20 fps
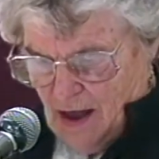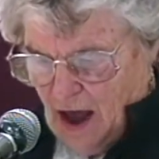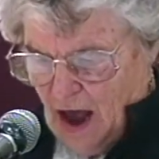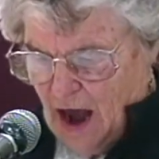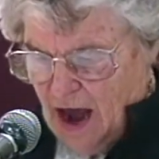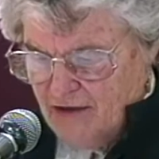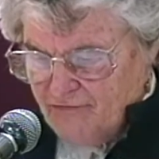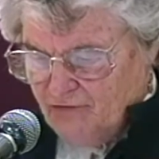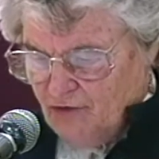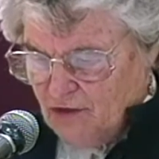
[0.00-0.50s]

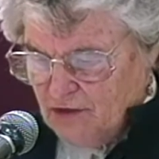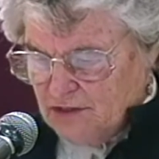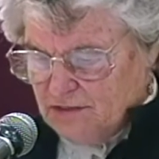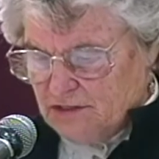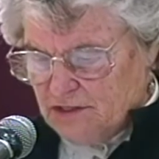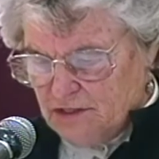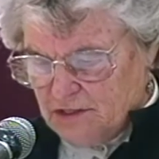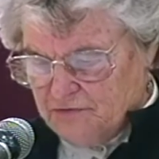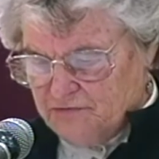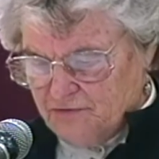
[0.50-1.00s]
I
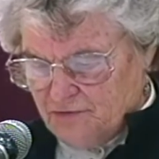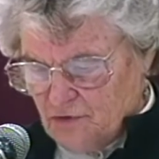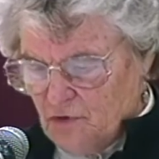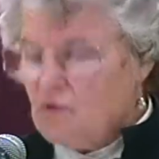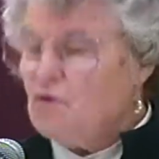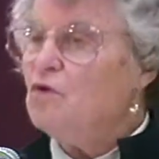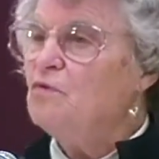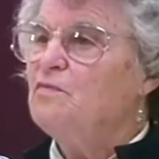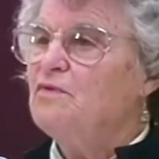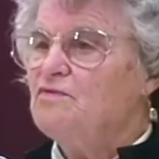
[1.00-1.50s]
volunteered for the
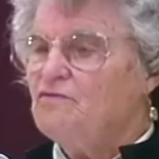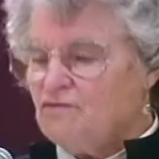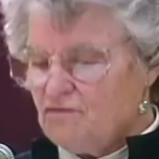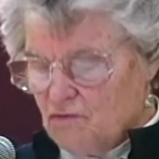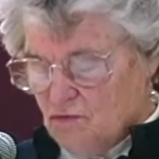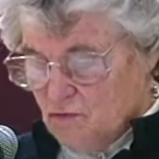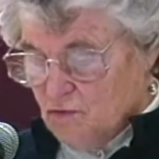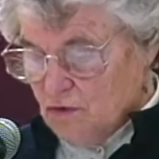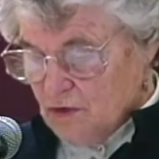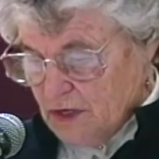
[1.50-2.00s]
home and
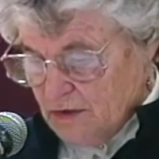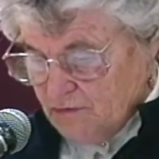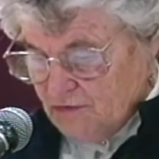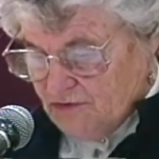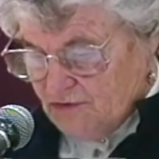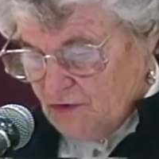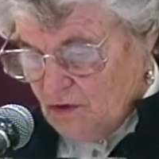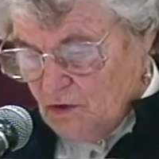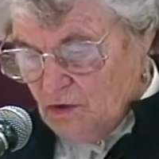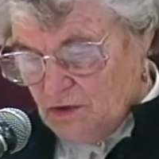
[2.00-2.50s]
school, it
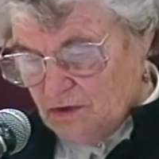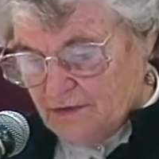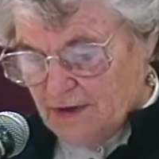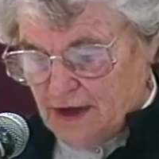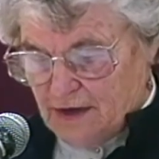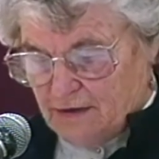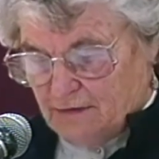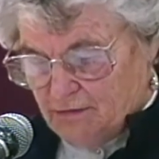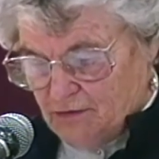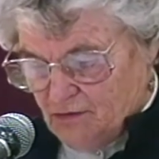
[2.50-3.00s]
was called
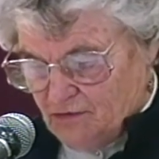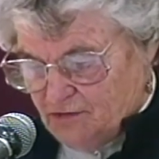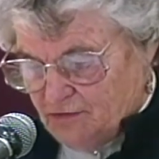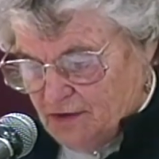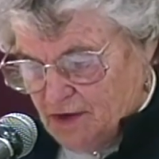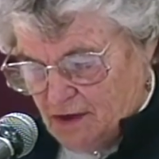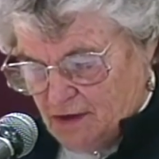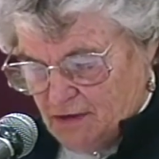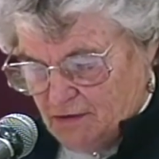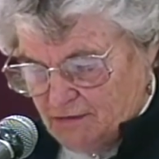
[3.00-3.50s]
that in those
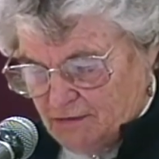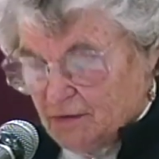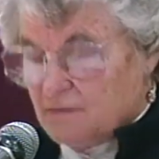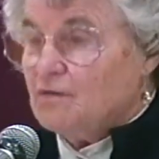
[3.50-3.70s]
days,